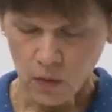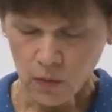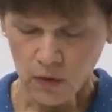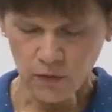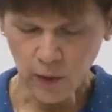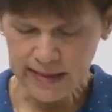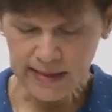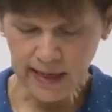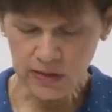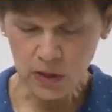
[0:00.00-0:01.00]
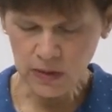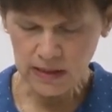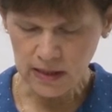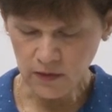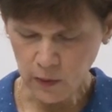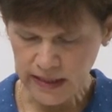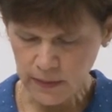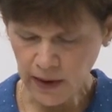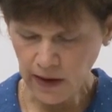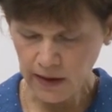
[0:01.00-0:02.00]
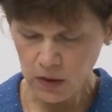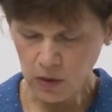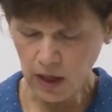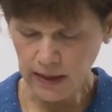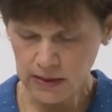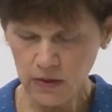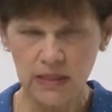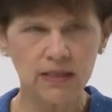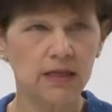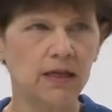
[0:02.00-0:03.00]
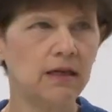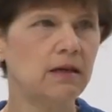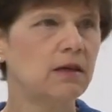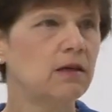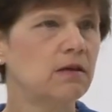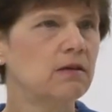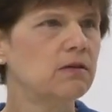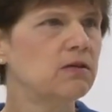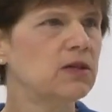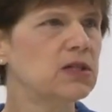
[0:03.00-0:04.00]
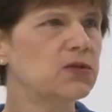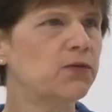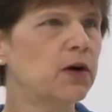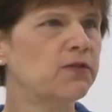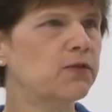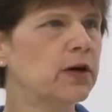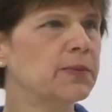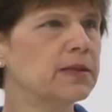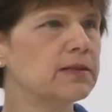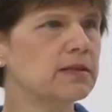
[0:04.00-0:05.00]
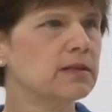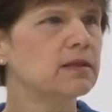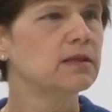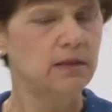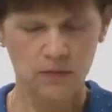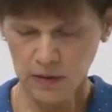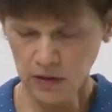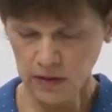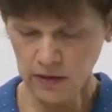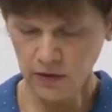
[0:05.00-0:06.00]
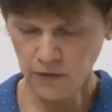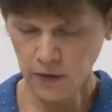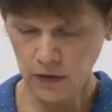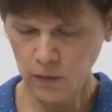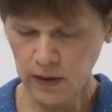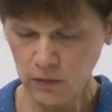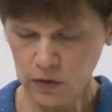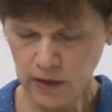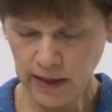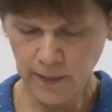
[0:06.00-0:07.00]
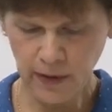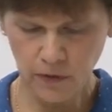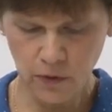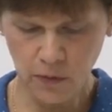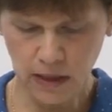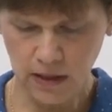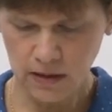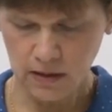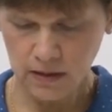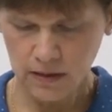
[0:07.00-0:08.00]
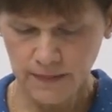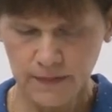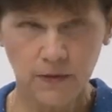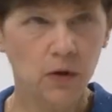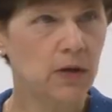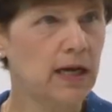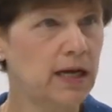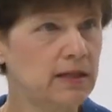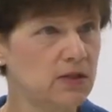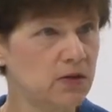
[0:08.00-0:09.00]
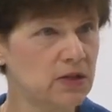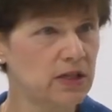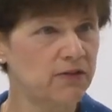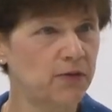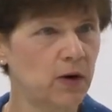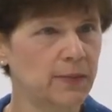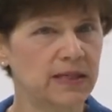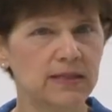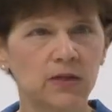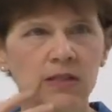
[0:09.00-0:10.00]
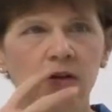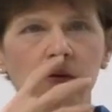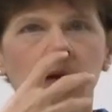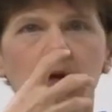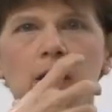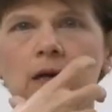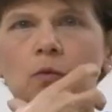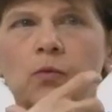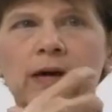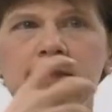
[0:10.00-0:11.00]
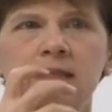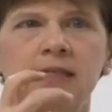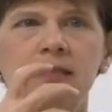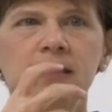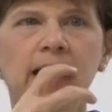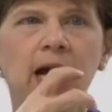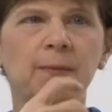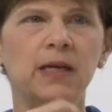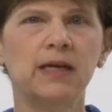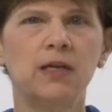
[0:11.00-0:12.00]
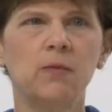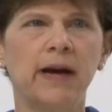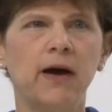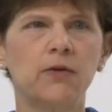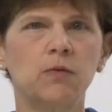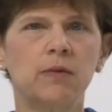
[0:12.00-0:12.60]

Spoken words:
With voice sounds, you will see a voice bar. You will also see these four formants. We don't need the fourth one. We'll talk about three. Okay. So those are formants. Those are resonances happening in your mouth.